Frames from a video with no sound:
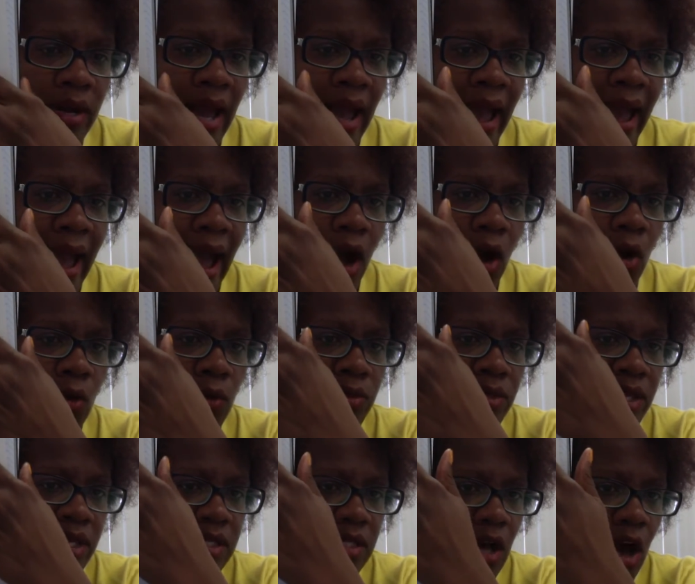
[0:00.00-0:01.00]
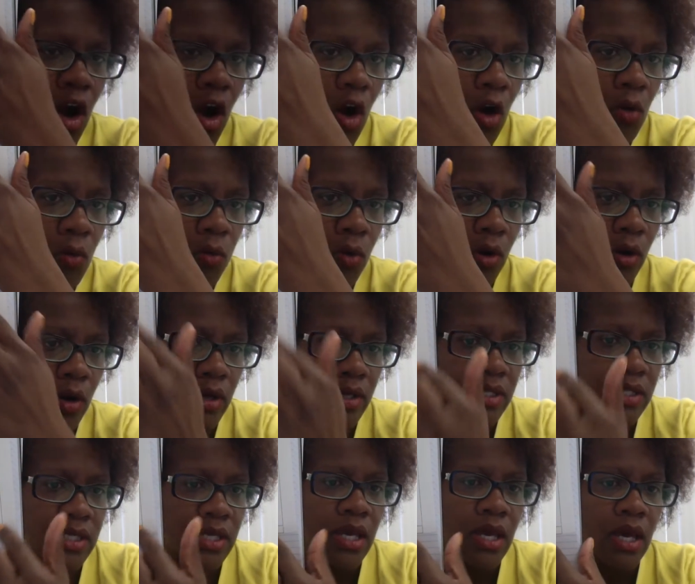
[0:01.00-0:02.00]
how this all
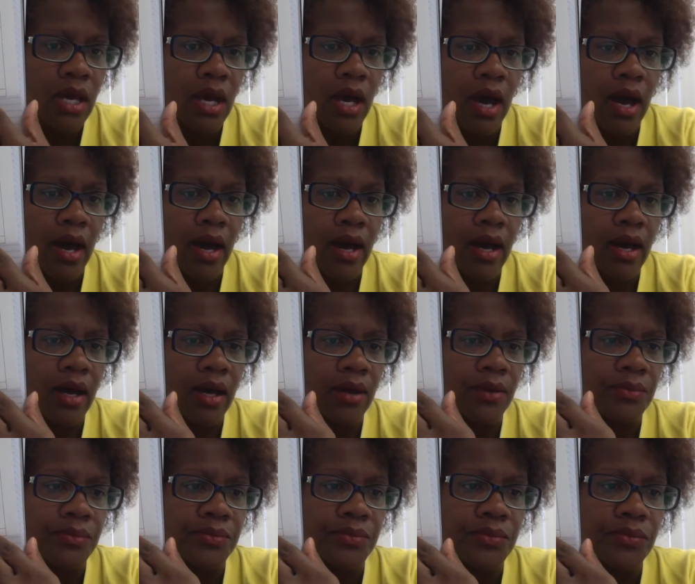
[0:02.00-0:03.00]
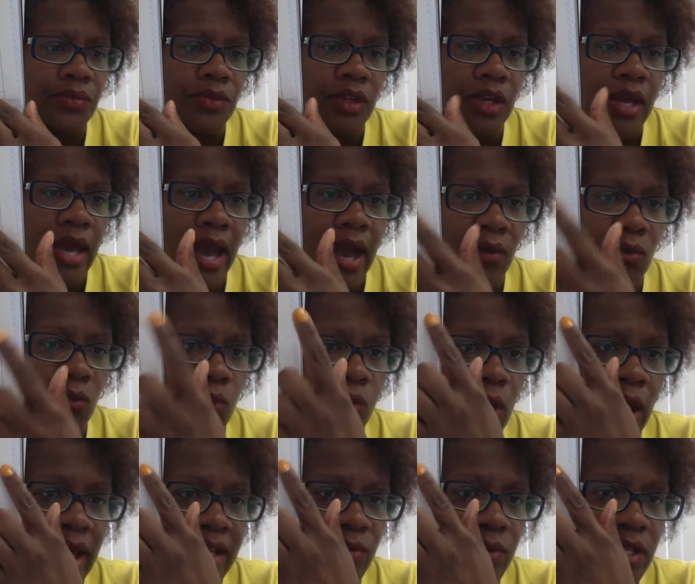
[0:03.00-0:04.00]
works,
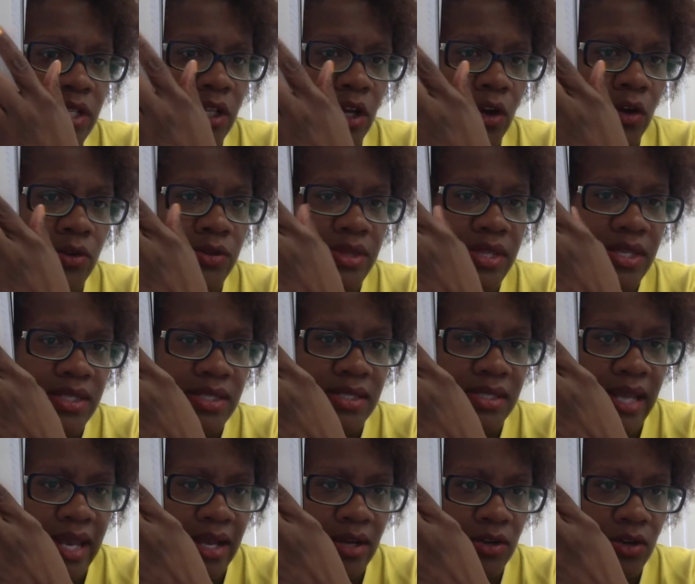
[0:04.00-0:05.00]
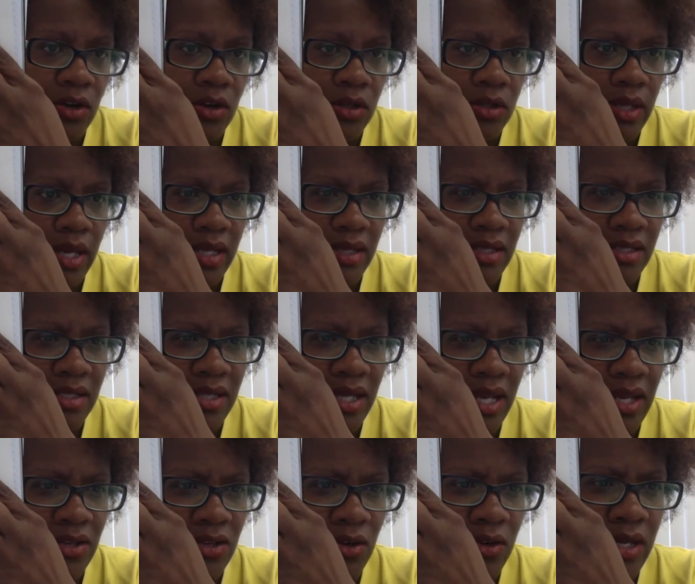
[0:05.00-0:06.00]
as we learn this standard, and the
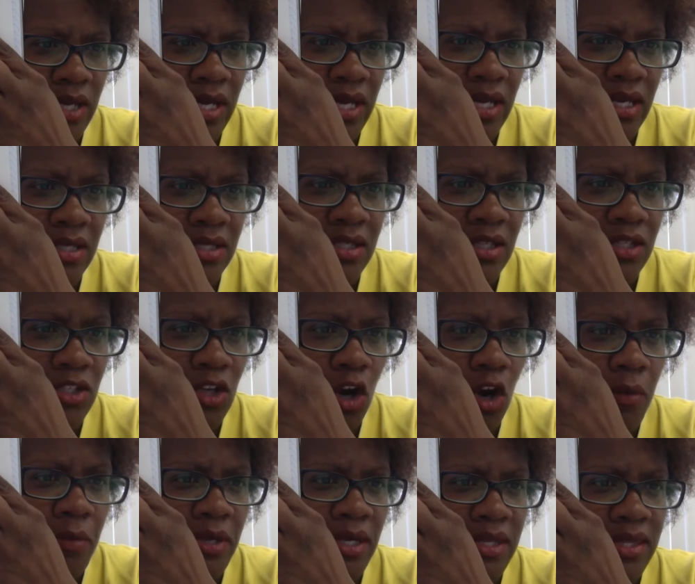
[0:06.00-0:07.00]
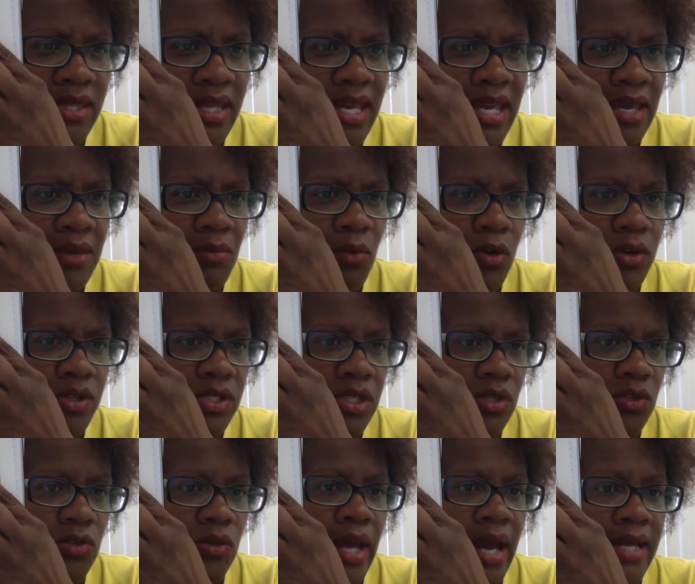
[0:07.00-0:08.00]
standard is determine a theme or
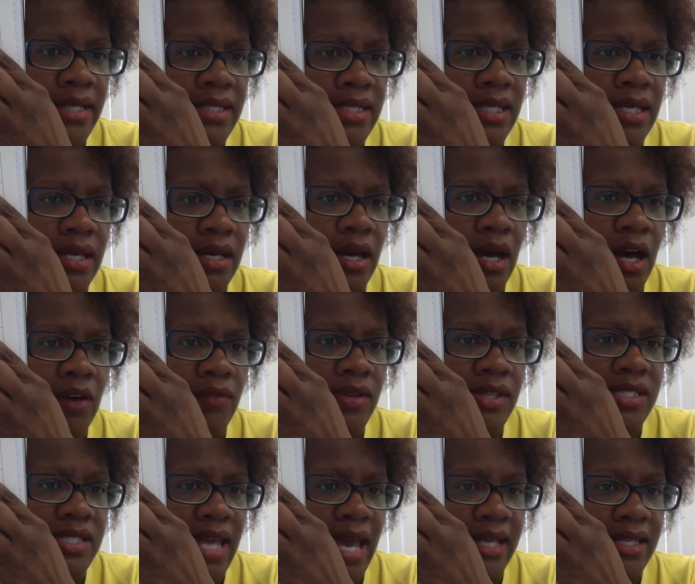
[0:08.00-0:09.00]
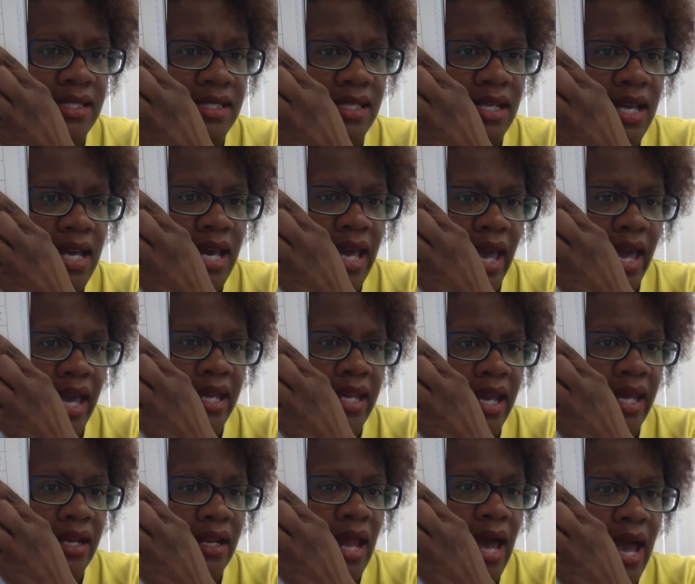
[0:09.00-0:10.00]
central idea of a text and
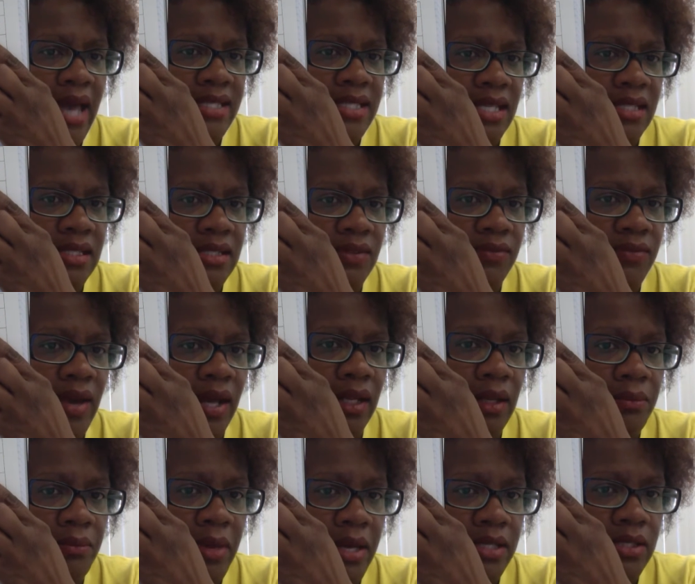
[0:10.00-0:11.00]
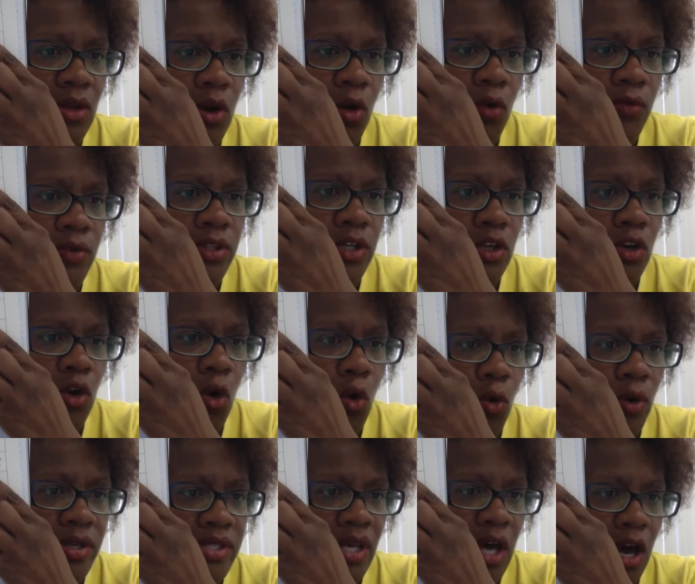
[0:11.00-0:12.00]
analyze its development over the
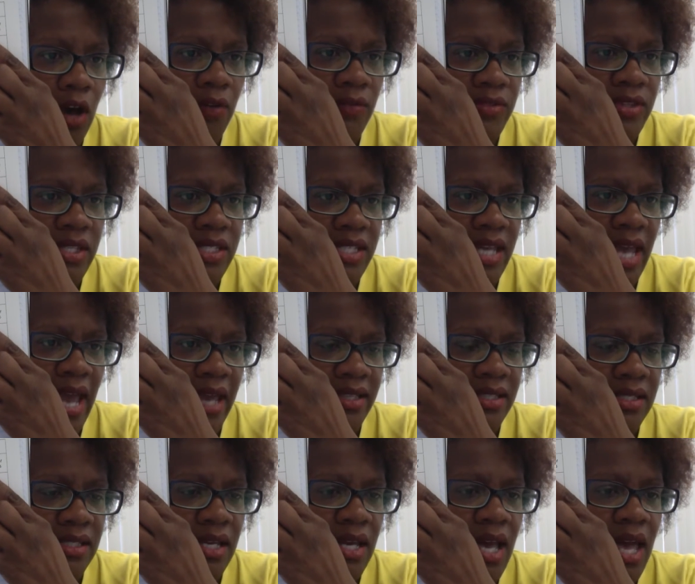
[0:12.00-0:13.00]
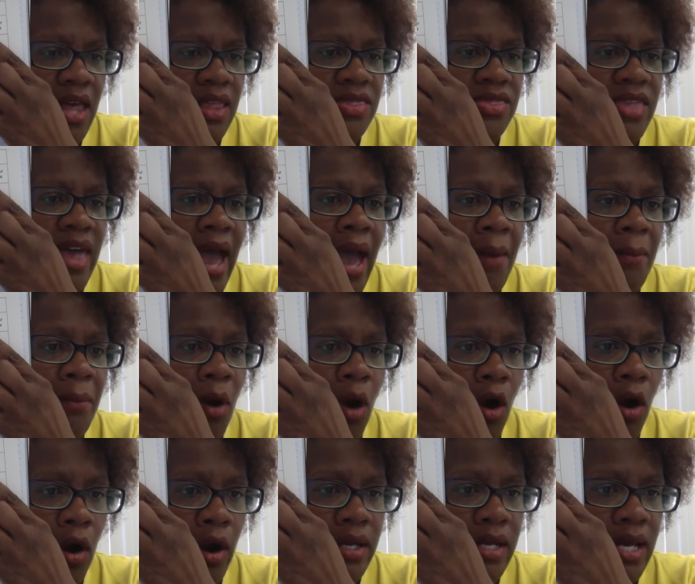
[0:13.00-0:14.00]
course of the text. That
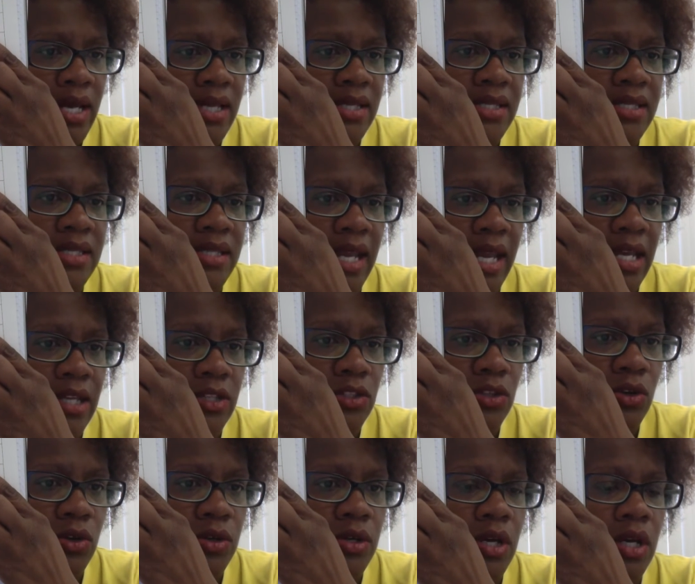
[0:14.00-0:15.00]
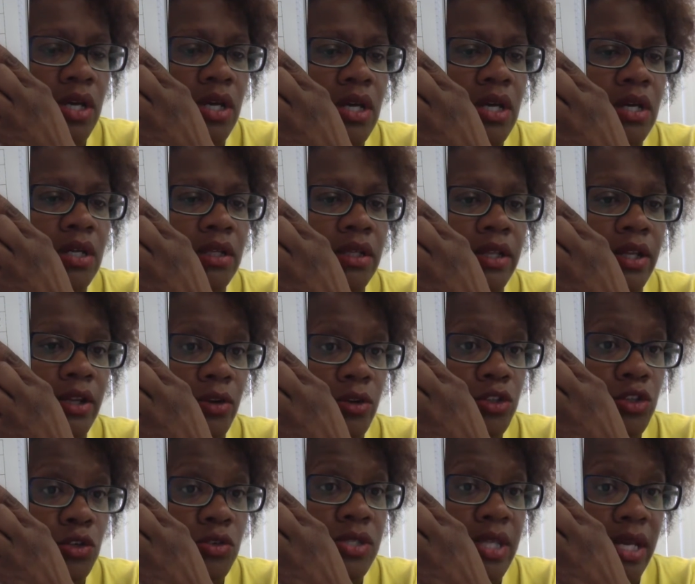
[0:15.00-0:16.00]
part is standard
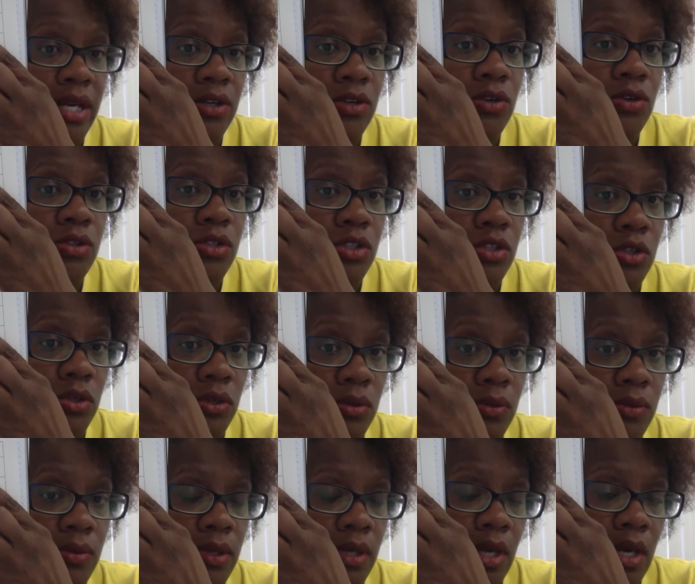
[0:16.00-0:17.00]
literature standard 2.